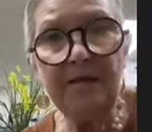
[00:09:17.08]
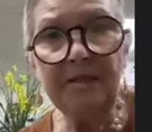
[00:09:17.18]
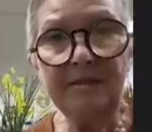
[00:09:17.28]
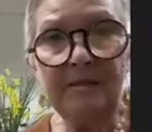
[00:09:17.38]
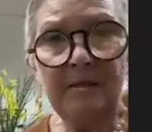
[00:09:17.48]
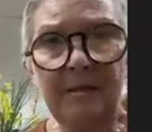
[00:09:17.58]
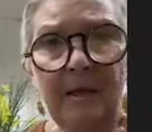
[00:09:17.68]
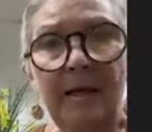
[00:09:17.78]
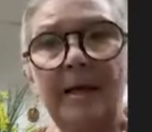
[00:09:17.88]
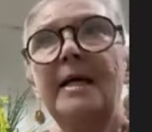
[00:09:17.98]
breaks.
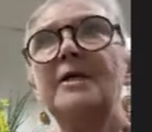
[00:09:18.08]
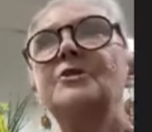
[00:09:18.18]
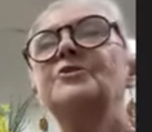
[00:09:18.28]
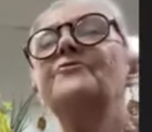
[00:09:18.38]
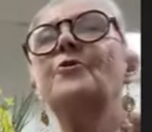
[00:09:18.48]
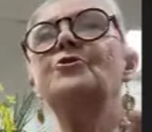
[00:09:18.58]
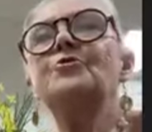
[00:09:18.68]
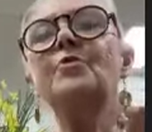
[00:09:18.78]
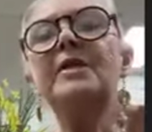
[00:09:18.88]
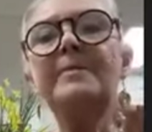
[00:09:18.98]
The
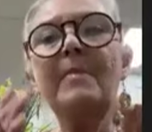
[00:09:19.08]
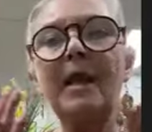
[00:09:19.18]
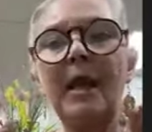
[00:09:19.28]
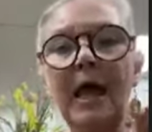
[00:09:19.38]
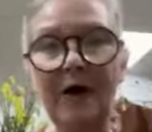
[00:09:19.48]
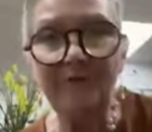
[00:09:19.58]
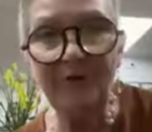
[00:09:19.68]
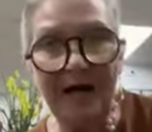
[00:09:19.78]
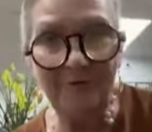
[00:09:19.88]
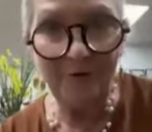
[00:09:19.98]
first one in my
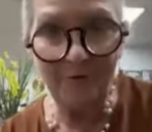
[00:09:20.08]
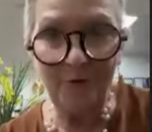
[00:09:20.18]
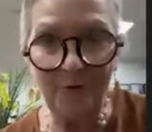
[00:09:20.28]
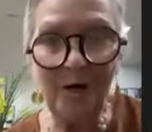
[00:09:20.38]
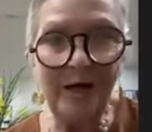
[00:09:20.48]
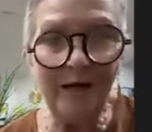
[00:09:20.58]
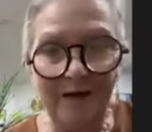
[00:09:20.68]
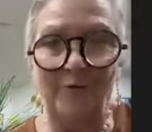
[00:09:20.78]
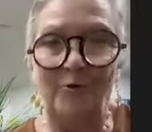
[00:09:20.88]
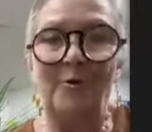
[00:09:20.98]
have ever
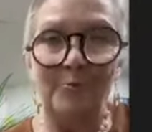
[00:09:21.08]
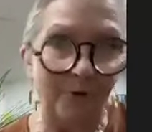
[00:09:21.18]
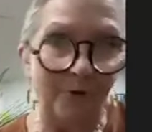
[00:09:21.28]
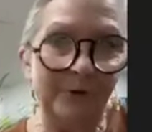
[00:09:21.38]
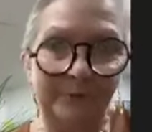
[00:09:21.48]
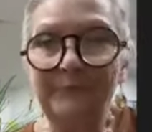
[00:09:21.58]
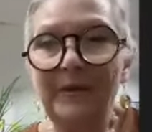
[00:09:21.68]
broken.